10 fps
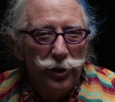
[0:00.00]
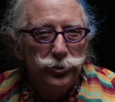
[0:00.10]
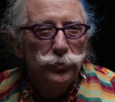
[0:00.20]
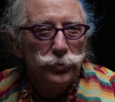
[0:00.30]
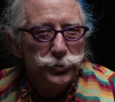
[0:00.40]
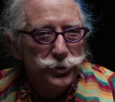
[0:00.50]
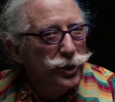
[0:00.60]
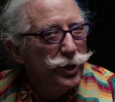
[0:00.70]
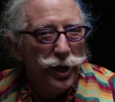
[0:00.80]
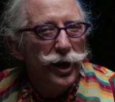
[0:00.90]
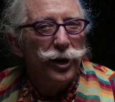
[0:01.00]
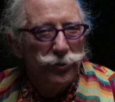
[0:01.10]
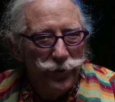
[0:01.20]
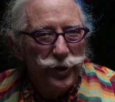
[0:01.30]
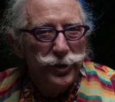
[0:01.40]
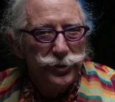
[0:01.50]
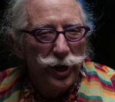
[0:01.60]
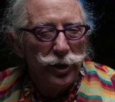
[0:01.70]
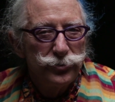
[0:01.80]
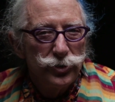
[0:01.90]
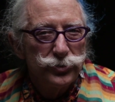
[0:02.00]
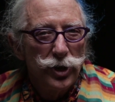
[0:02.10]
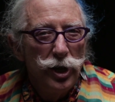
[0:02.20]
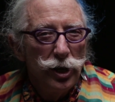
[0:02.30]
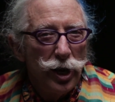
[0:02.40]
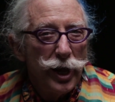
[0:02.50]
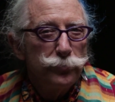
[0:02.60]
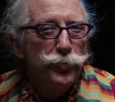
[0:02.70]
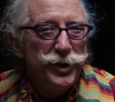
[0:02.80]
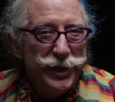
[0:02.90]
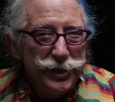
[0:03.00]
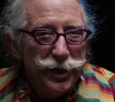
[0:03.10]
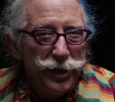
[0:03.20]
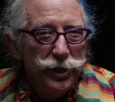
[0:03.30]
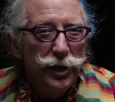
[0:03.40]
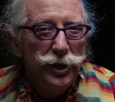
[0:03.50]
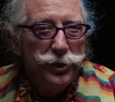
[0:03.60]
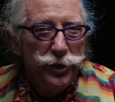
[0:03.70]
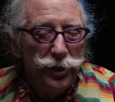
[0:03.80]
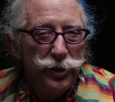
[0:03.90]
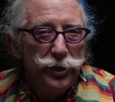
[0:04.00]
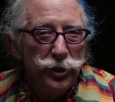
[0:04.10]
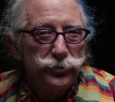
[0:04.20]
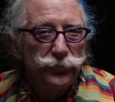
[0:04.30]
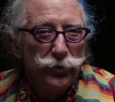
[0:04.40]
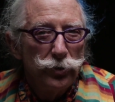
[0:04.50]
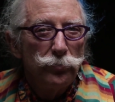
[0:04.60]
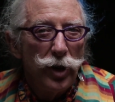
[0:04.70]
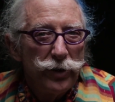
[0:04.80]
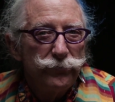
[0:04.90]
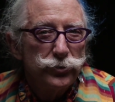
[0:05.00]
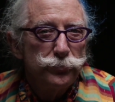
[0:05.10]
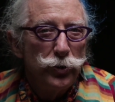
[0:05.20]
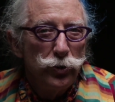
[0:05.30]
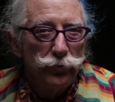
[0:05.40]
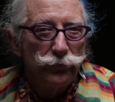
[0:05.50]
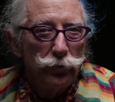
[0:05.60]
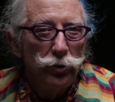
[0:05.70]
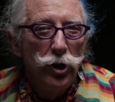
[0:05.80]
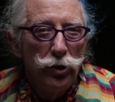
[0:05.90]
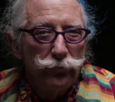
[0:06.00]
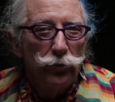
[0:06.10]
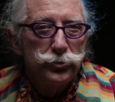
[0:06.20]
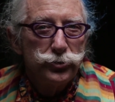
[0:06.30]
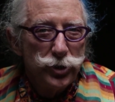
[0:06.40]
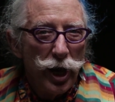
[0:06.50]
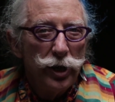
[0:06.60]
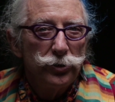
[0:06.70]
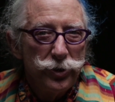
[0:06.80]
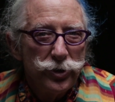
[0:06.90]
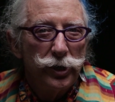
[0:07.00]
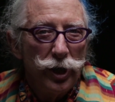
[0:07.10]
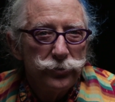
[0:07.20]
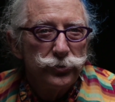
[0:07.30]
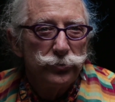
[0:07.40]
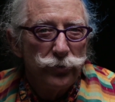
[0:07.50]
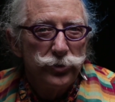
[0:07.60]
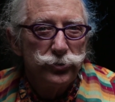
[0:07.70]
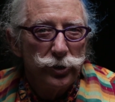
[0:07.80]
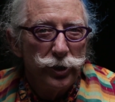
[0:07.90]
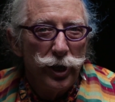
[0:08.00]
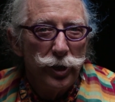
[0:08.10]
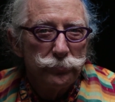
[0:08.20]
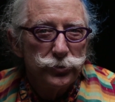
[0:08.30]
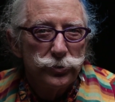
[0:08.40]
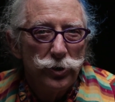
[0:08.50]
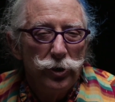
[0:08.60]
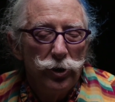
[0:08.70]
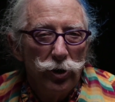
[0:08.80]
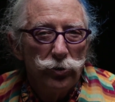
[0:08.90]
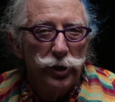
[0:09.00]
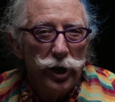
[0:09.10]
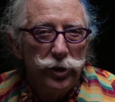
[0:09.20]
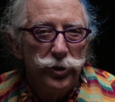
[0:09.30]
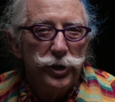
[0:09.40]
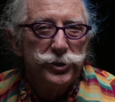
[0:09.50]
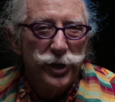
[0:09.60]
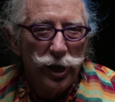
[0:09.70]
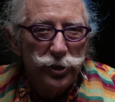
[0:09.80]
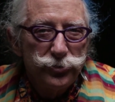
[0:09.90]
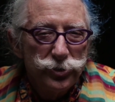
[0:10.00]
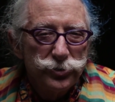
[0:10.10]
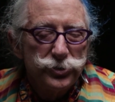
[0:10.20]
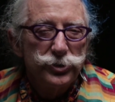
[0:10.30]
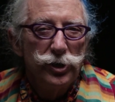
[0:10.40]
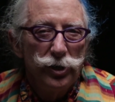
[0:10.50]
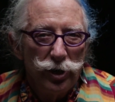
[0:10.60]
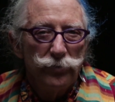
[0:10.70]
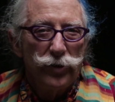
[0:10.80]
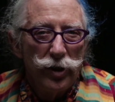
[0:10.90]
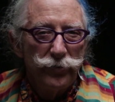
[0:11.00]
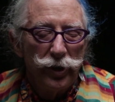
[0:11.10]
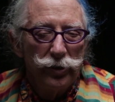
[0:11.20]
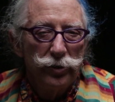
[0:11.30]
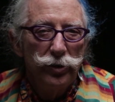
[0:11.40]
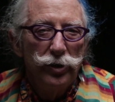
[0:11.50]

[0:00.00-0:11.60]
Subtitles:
And you will see a hell of an intelligence, like Benigni did in his film Life is Beautiful for his child in the concentration camps. Okay, the intelligence of loving.